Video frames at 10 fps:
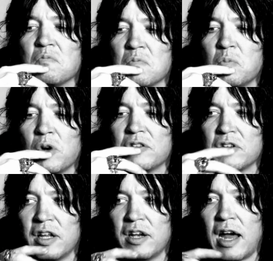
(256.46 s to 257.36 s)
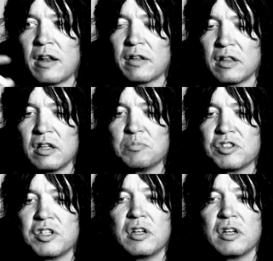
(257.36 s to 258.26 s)
wanted to get out of the club
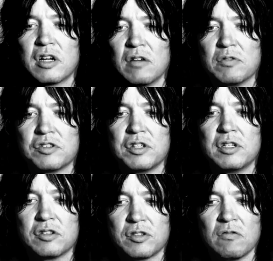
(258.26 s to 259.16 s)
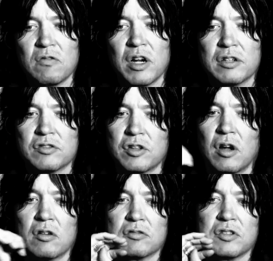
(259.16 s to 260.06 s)
scene and the cover scene and start writing
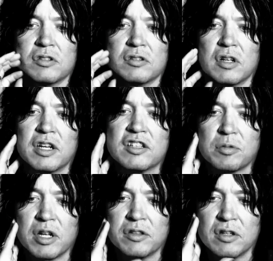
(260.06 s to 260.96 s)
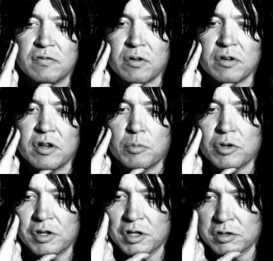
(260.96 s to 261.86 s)
songs. And that's what I did for a number
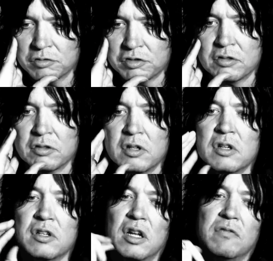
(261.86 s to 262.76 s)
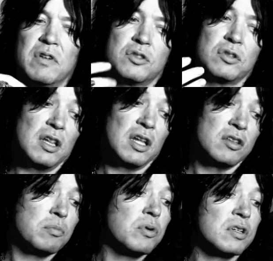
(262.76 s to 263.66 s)
of years, and that eventually led
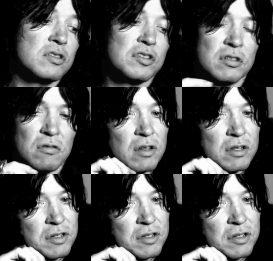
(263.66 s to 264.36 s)
to putting CINDERELLA